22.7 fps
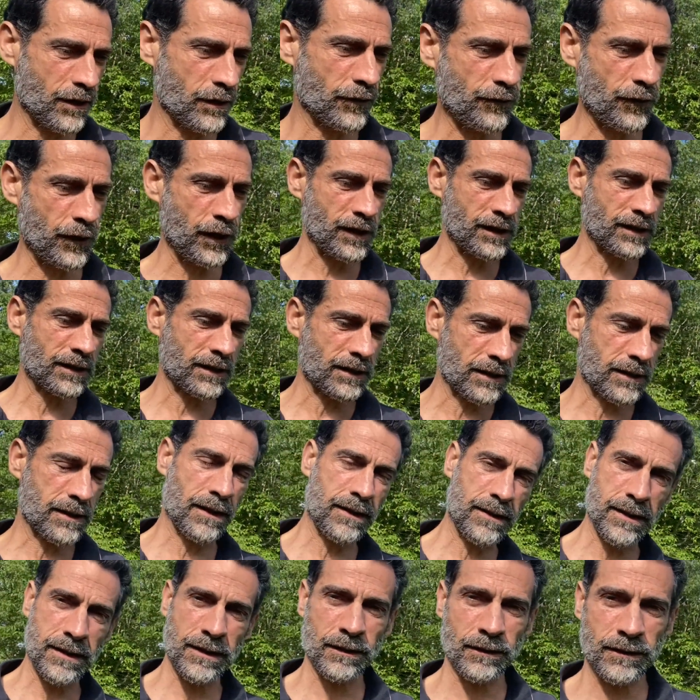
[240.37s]
first because
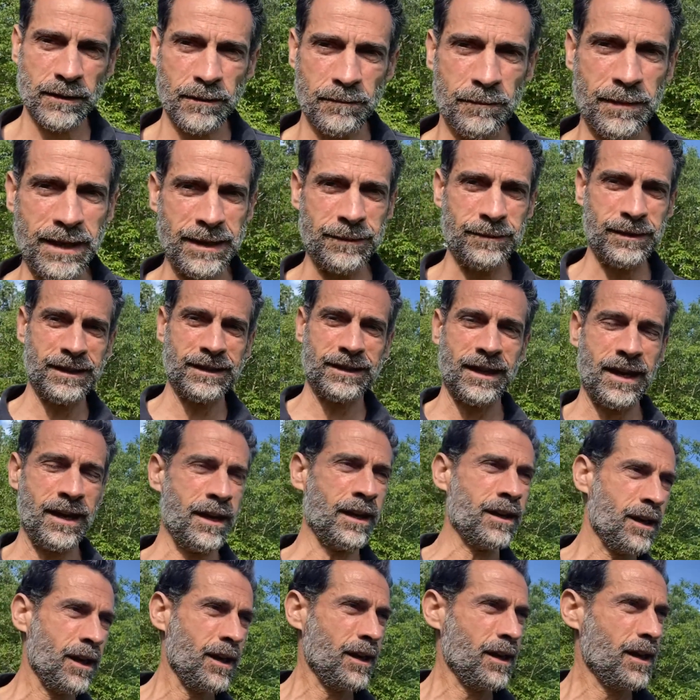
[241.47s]
there's still some babies there,
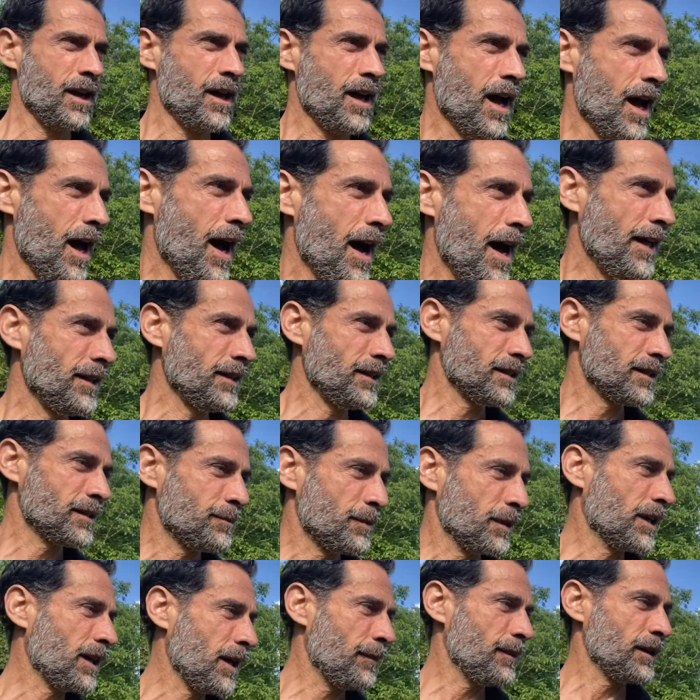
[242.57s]
and it's
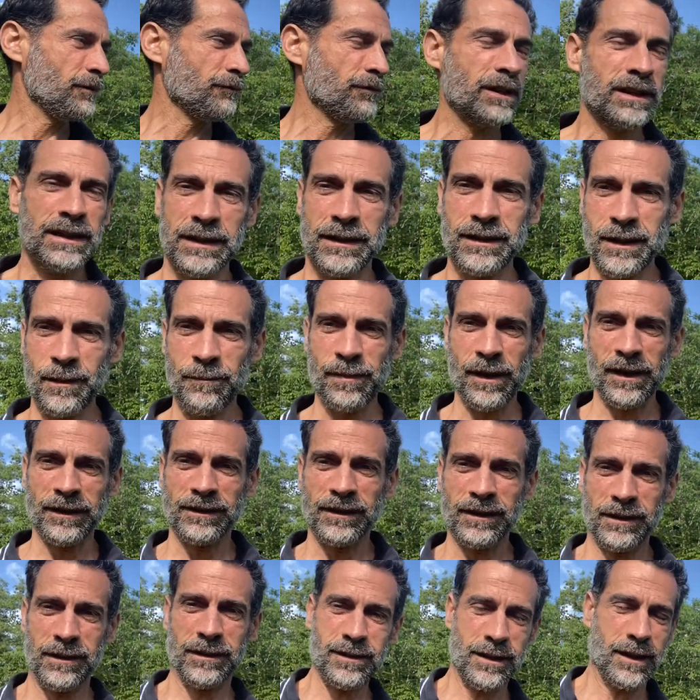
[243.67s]
becoming really
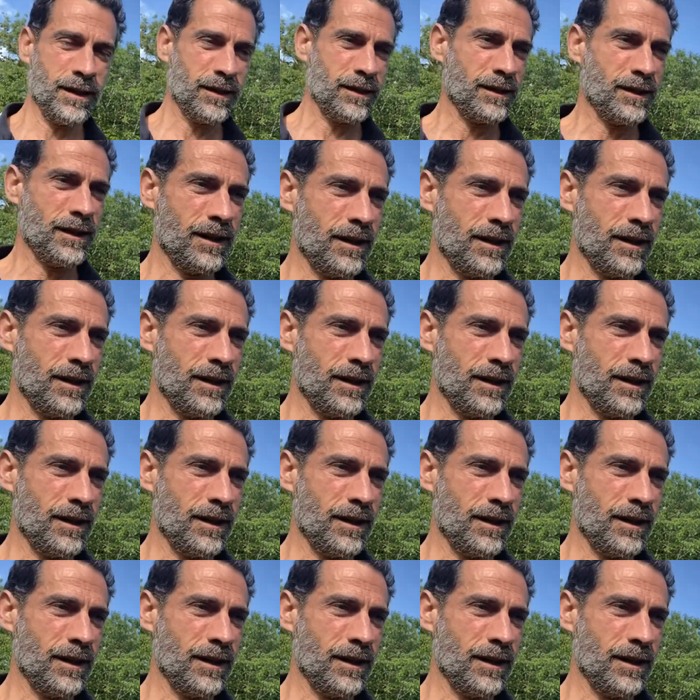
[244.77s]
abundant and